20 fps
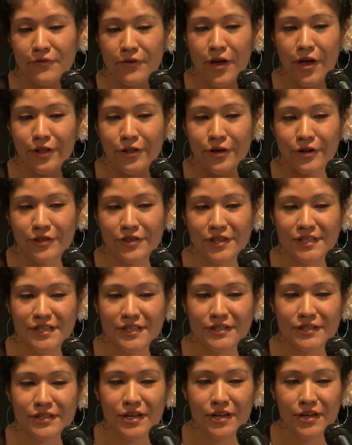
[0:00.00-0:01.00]
of color. And this
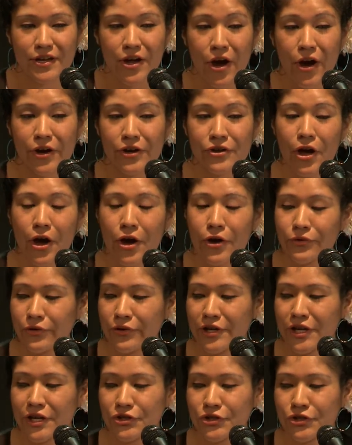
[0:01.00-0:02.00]
is our
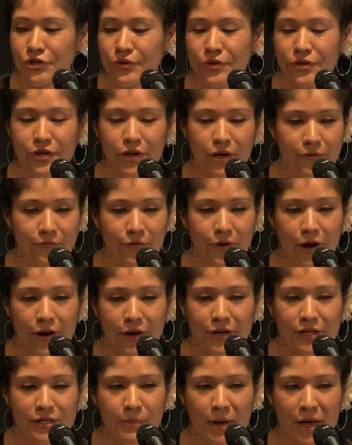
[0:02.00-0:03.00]
inaugural issue, and the cover
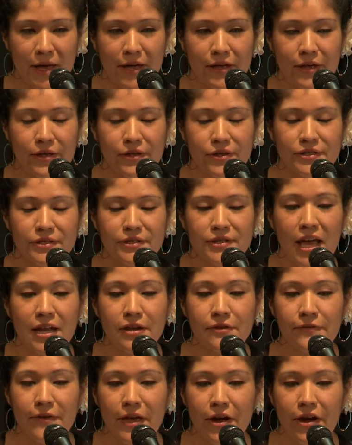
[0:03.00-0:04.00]
art is by a
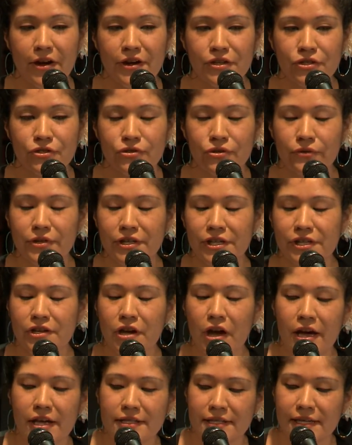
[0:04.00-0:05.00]
Santa Fe artist, Jolene
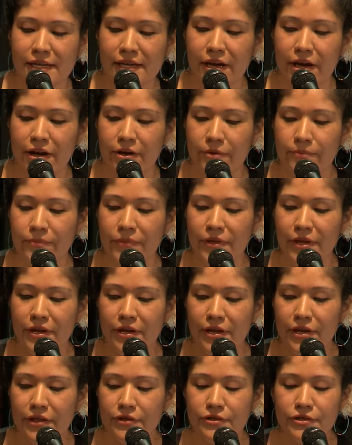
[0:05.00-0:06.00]
Yazzie.
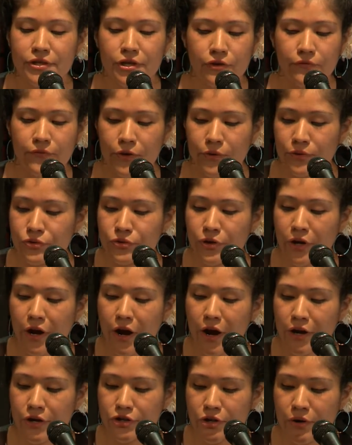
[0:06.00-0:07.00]
There's an interview with Joy
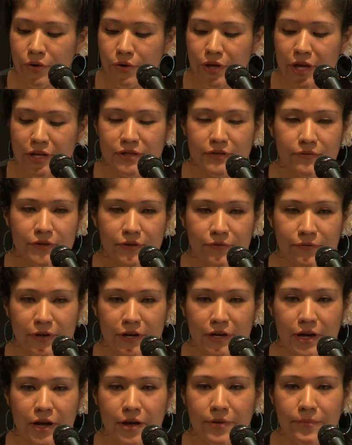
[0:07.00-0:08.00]
Harjo and lots of
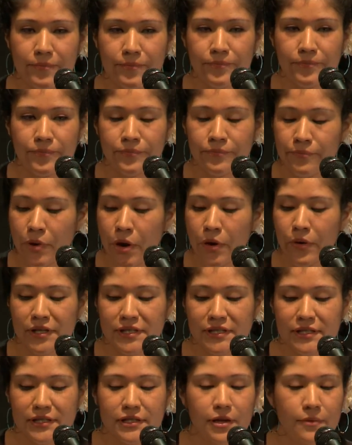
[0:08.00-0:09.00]
different
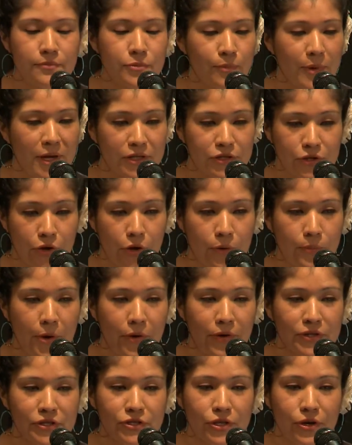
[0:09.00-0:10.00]
poets and some New Mexico
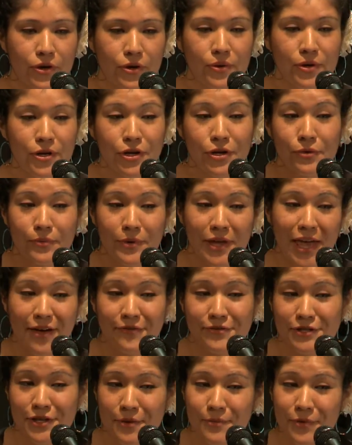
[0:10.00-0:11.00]
poets, so we
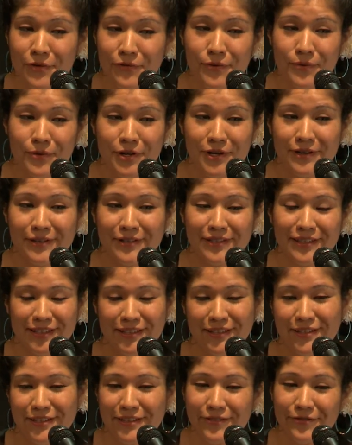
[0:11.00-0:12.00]
have some if you want
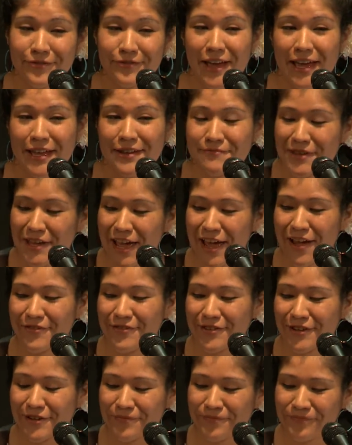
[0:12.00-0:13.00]
to find me
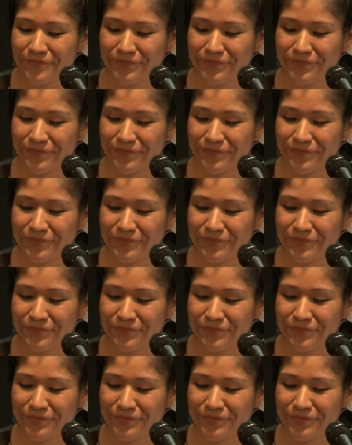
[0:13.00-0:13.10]
after.